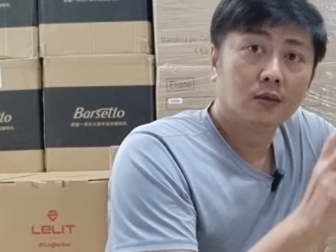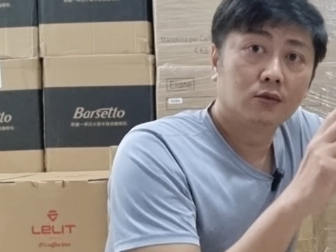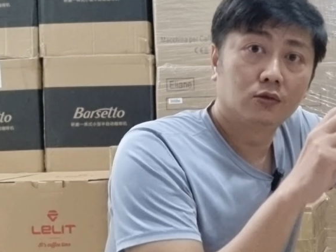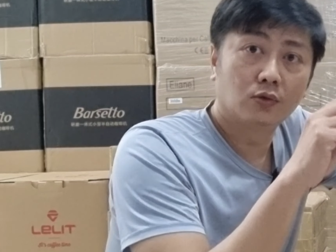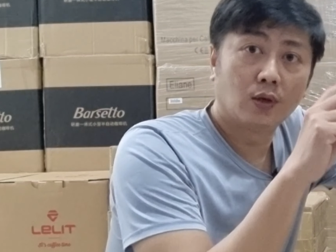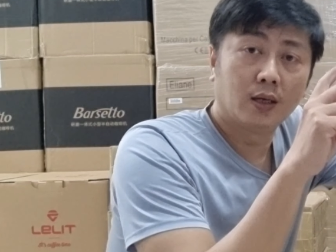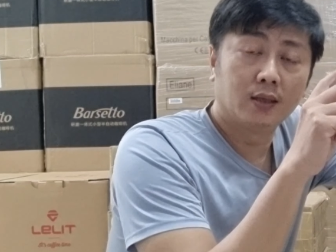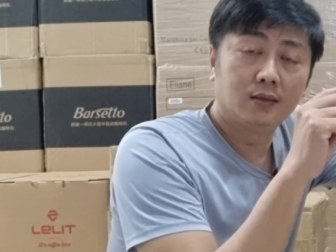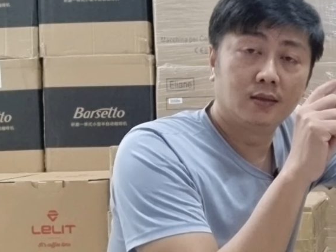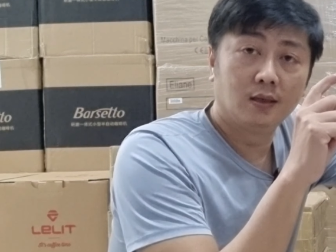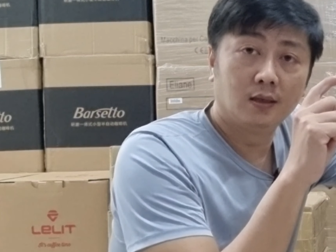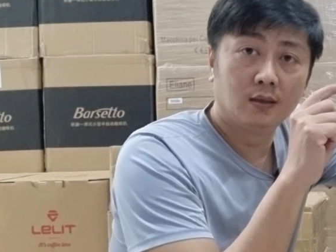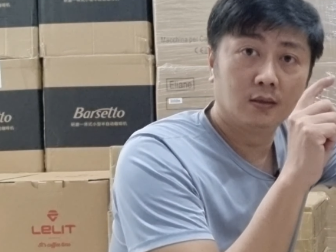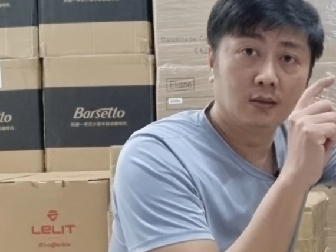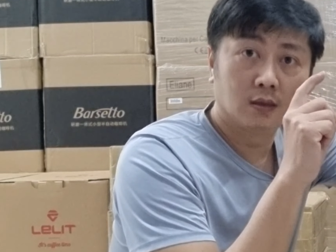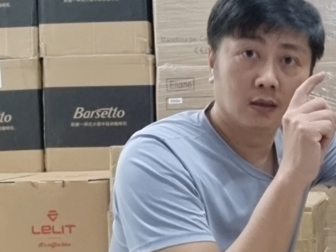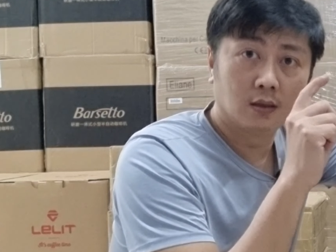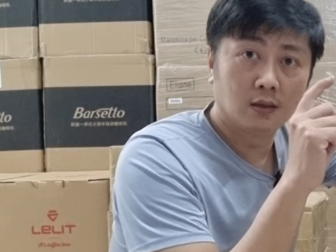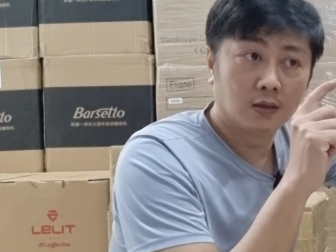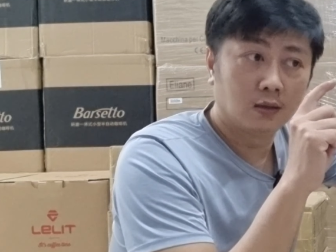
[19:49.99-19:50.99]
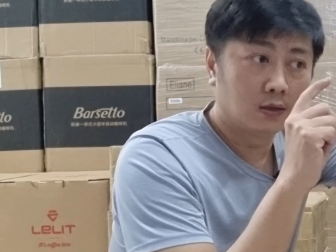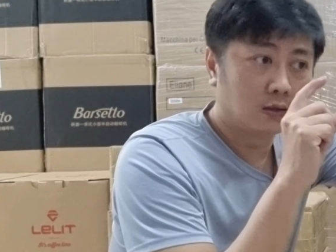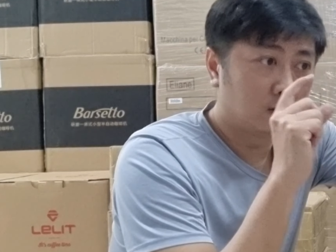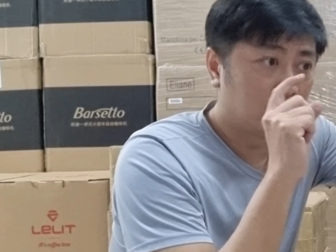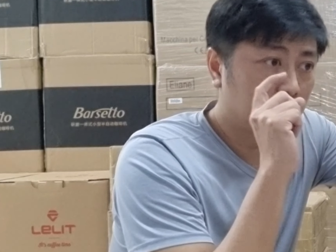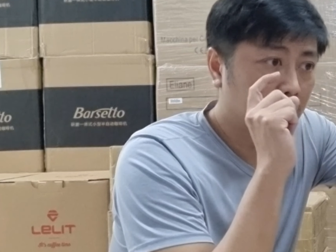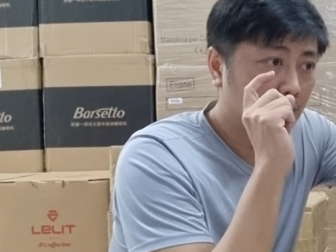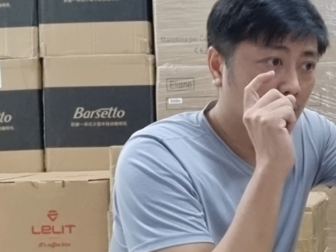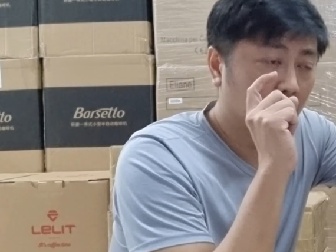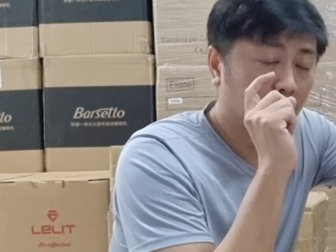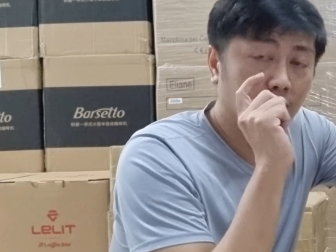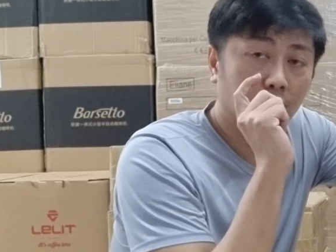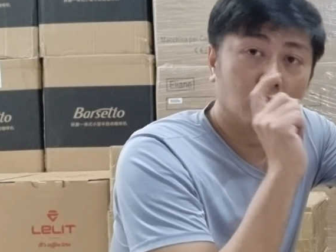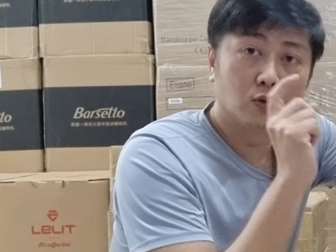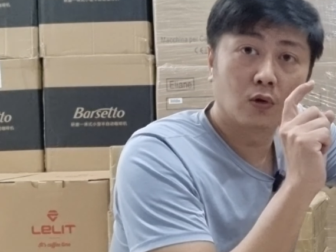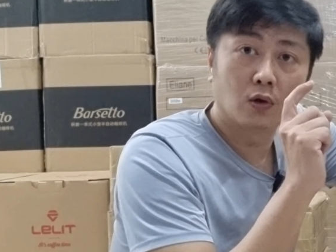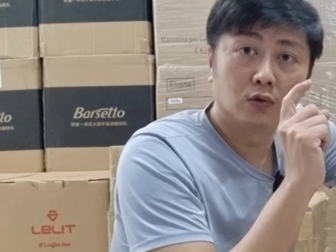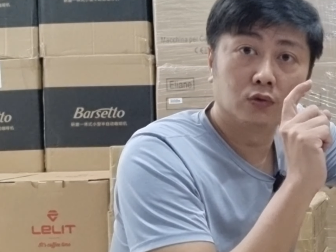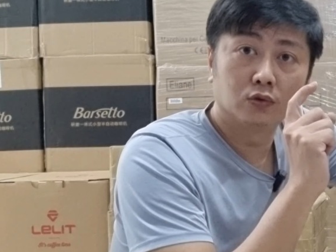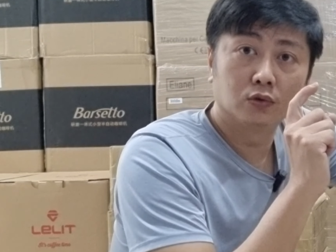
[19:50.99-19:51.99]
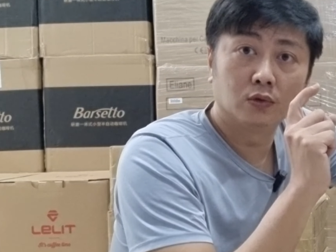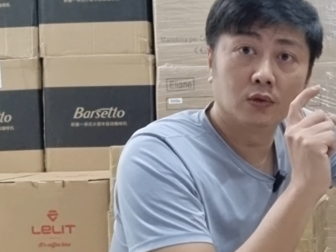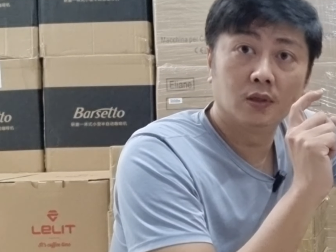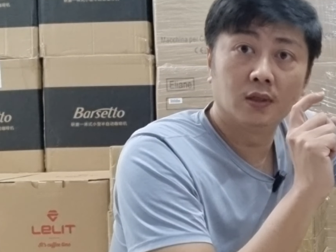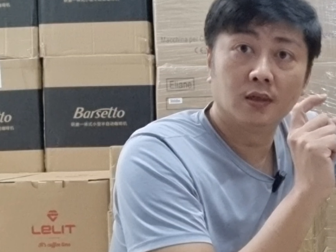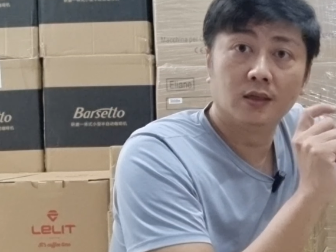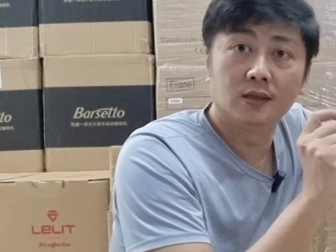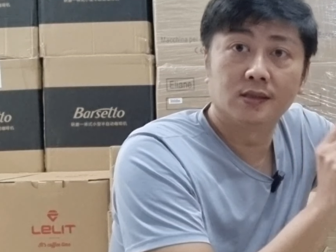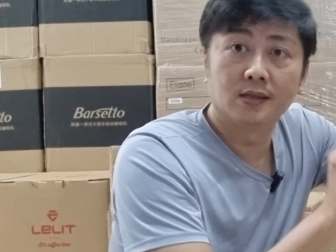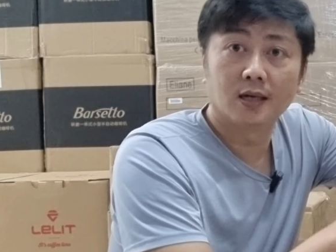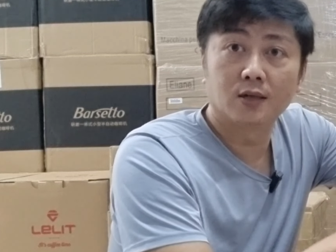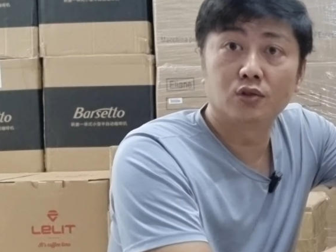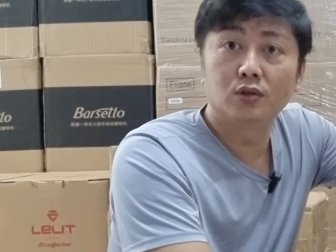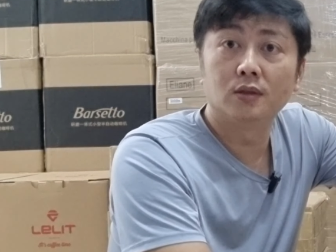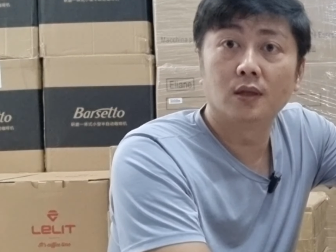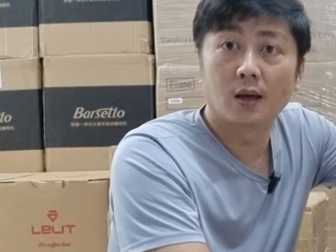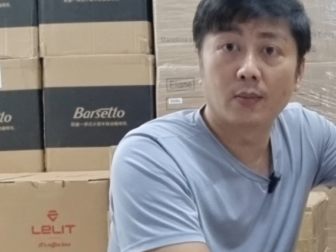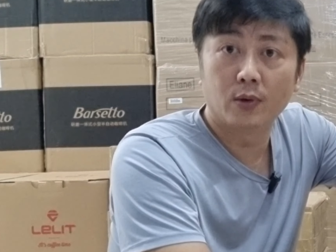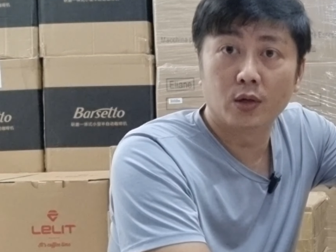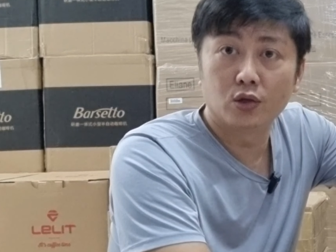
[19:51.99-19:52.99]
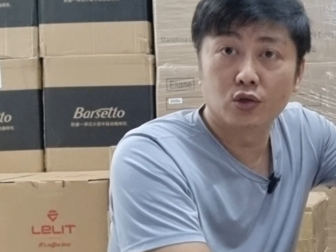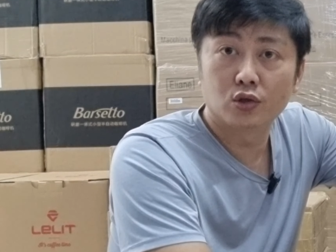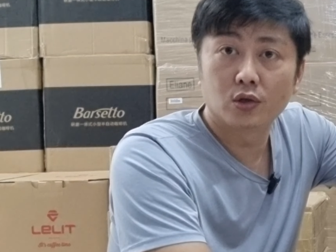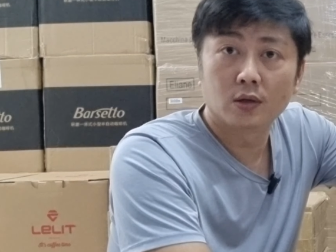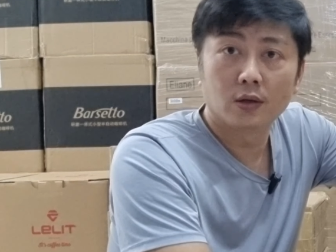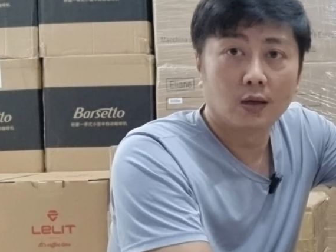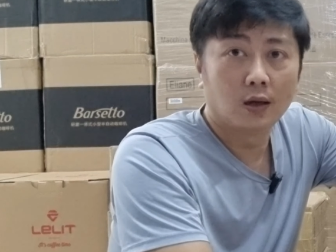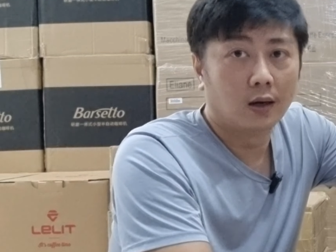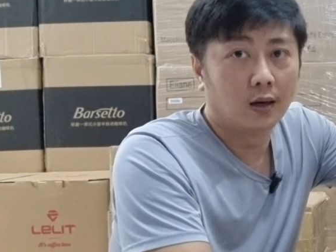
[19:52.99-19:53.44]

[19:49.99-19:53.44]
So I think the the flow controller is actually damaged.